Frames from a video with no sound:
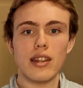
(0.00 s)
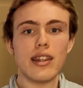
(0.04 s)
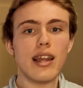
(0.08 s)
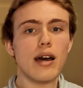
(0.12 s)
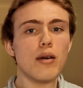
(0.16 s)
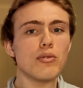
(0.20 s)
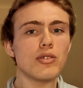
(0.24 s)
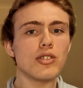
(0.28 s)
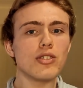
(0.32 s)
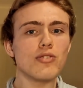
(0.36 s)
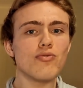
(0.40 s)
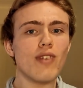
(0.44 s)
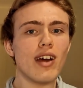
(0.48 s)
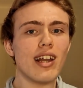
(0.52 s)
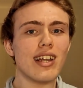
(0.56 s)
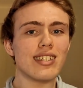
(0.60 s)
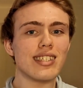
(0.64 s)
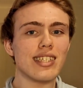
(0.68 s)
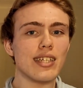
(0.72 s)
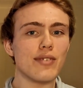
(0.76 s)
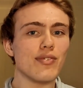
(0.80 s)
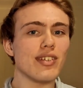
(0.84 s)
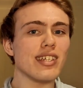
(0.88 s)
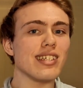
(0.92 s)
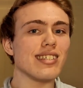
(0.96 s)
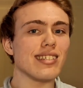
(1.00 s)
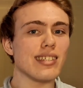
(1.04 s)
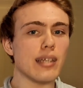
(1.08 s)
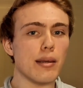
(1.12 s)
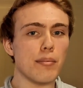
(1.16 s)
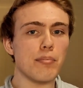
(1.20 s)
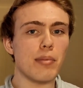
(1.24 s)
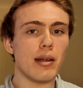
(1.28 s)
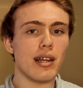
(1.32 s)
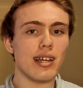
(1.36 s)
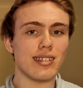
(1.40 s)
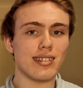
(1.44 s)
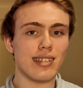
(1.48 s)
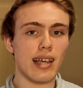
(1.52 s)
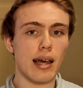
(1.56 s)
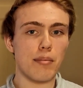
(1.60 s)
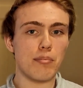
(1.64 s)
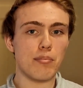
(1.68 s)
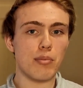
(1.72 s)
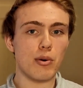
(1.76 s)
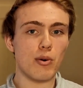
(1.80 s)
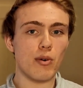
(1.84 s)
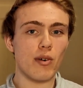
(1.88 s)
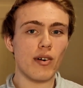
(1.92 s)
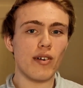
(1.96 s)
That was a relatively simple
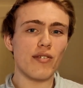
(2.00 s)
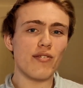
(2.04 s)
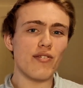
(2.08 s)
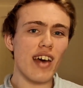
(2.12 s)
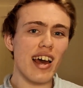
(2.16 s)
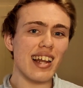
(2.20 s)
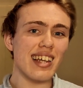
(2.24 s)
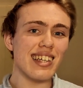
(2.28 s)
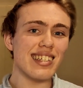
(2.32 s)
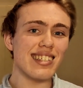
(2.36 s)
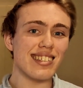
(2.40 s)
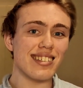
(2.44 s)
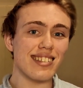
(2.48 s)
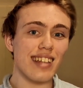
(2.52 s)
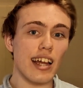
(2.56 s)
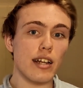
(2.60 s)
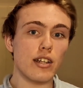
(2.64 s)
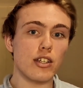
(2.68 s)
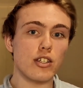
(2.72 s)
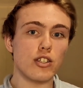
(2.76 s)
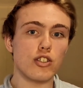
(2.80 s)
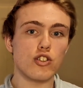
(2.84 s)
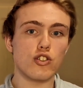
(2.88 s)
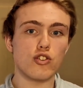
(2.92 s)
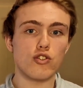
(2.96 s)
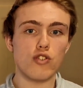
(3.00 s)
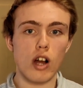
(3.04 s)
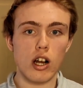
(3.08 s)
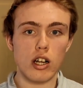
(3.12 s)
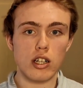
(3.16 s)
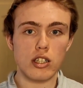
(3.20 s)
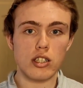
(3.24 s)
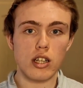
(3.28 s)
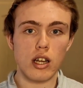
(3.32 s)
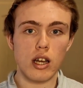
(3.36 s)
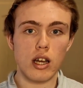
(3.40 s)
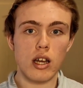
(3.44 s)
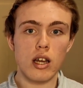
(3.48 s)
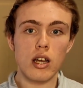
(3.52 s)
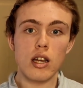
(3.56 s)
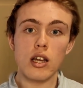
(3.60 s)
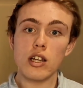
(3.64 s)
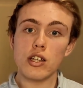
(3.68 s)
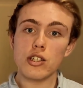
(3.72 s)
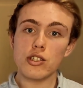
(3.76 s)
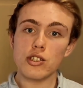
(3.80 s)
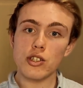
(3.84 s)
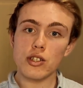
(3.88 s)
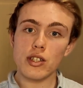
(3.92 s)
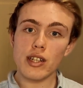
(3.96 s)
example of a fairly standard structure,
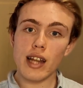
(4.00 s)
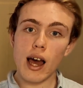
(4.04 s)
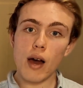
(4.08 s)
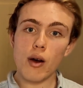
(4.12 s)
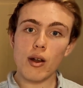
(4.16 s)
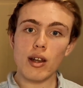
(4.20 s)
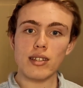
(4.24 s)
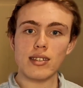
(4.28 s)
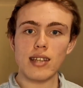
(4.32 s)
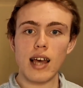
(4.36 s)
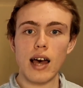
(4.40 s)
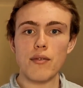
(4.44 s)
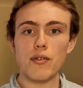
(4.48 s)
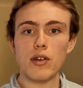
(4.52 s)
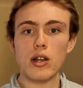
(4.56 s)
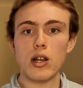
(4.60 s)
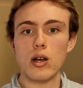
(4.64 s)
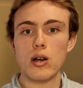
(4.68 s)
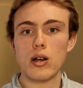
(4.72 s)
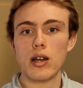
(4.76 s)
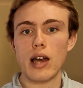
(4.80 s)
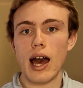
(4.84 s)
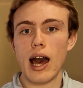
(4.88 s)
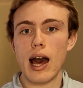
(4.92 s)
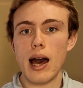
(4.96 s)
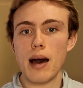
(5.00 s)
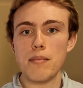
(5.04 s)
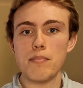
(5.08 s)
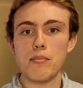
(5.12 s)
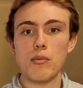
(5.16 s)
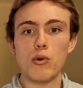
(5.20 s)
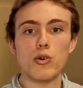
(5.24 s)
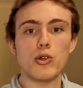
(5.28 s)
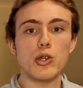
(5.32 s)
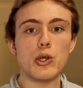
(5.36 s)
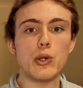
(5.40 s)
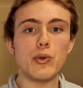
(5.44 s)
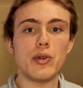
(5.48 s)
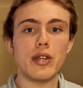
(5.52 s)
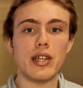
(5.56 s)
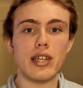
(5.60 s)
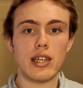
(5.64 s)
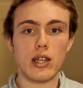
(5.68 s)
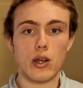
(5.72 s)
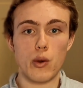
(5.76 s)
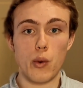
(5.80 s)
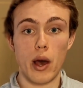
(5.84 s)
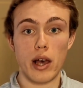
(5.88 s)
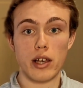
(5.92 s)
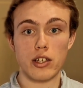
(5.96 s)
so now let's have a look at a more
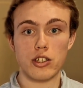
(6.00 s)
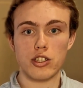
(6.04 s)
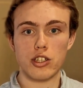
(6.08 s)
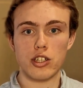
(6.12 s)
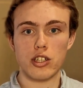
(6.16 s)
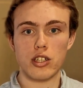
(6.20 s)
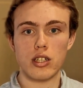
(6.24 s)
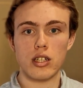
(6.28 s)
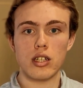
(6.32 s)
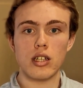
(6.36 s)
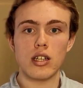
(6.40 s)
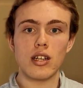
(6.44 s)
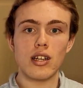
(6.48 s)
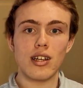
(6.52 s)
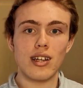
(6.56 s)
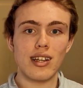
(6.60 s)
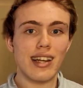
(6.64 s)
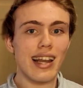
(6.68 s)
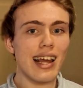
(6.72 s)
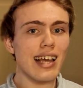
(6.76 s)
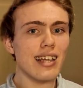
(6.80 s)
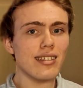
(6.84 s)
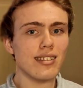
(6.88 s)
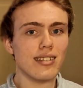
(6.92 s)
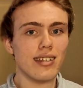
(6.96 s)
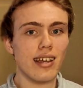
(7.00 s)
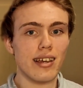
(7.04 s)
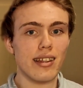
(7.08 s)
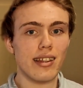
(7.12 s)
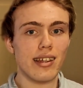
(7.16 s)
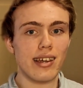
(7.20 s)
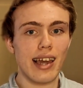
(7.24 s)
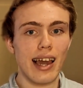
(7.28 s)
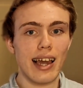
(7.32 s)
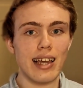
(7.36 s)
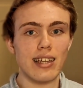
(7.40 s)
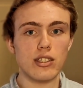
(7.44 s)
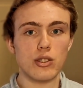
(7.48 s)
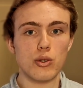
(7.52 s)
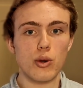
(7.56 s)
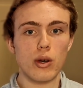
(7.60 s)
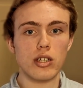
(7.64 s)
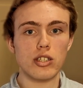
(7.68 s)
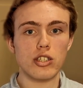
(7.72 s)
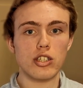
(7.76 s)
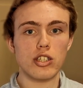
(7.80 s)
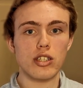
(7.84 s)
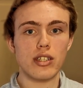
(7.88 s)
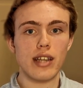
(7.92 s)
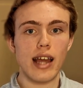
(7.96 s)
unique question. Let's say the case
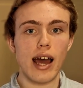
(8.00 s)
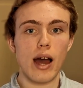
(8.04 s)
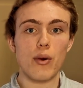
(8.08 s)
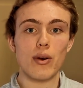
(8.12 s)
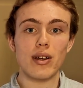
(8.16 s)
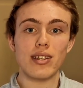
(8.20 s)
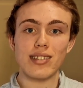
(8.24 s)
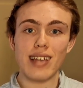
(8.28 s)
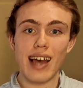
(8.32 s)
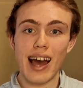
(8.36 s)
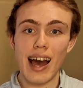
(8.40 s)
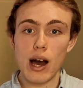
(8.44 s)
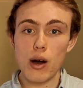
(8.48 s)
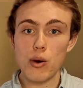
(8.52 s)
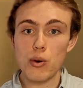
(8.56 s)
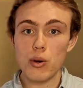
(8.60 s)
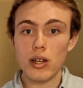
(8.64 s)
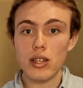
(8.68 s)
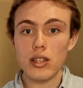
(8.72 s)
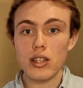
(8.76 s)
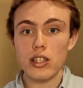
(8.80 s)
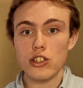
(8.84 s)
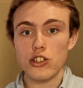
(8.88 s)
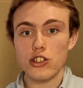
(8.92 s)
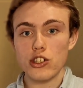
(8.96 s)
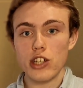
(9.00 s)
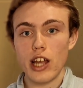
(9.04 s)
question now is how can this